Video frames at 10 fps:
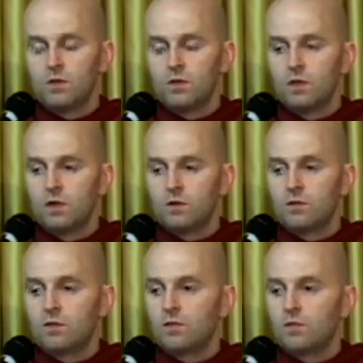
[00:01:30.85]
they're not
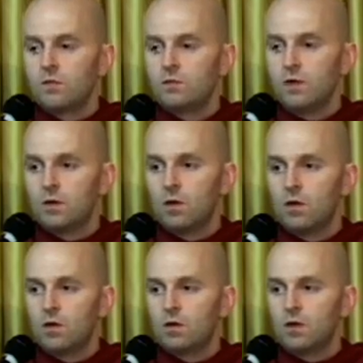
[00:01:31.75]
very
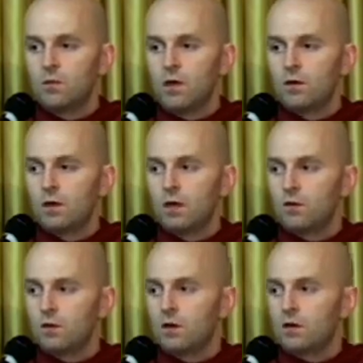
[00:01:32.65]
long, they may not
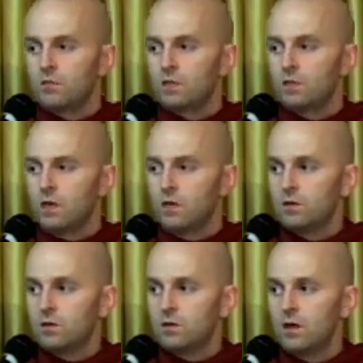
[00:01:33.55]
have a lot of
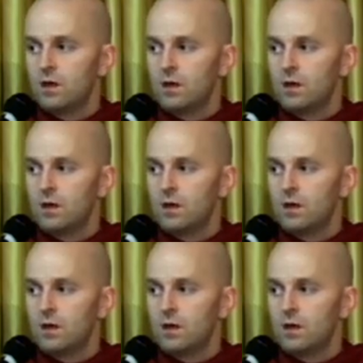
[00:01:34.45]
details,